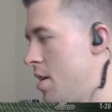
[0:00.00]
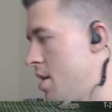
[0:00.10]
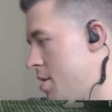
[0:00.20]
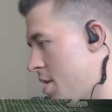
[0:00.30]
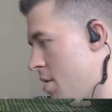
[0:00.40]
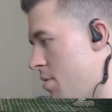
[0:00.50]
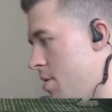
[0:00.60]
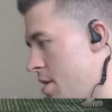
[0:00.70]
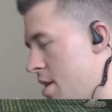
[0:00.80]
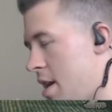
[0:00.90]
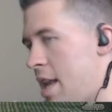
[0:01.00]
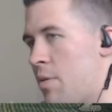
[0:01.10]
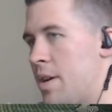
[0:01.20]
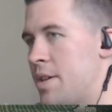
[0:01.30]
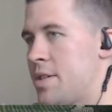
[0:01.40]
So,
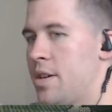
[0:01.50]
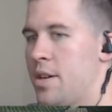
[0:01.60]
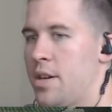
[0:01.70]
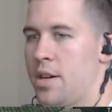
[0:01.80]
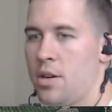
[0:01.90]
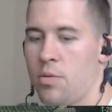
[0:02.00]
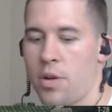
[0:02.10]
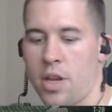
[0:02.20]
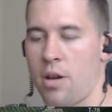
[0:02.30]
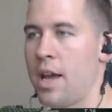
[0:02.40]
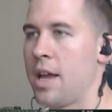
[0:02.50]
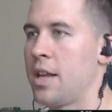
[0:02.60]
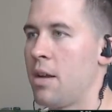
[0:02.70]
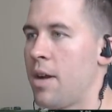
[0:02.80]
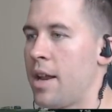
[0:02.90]
anyways, we're gonna go ahead and
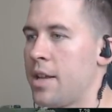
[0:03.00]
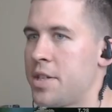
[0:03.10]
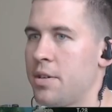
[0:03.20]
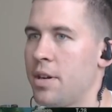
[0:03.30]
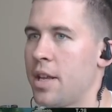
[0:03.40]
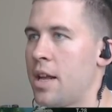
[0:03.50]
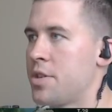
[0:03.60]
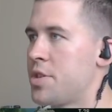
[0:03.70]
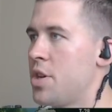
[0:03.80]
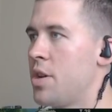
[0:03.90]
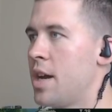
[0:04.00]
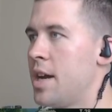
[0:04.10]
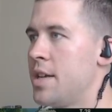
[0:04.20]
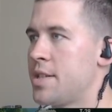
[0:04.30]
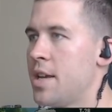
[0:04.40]
get right into it, and I'll show you
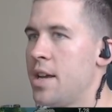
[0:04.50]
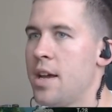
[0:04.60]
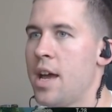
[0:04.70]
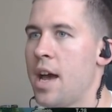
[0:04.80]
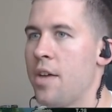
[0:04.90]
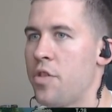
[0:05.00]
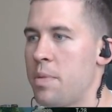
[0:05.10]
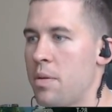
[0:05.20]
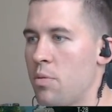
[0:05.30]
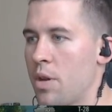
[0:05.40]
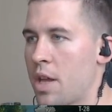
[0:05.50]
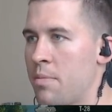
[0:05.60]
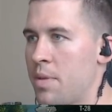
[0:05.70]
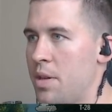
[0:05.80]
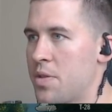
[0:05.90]
guys how the B1 can
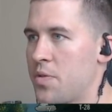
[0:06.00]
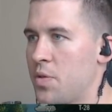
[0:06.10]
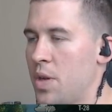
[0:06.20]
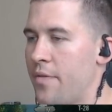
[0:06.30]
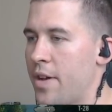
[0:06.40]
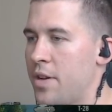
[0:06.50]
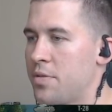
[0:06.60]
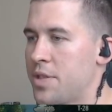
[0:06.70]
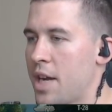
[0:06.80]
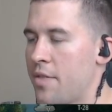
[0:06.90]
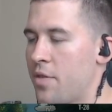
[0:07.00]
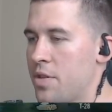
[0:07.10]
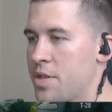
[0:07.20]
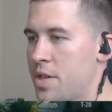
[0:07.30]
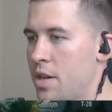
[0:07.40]
be useful if I don't die
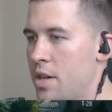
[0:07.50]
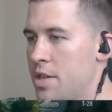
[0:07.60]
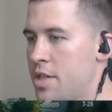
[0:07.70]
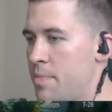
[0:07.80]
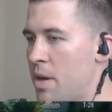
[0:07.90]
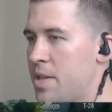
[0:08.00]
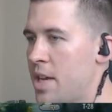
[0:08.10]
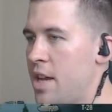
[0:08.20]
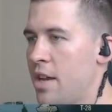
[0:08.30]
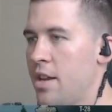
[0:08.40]
first. C'est parti!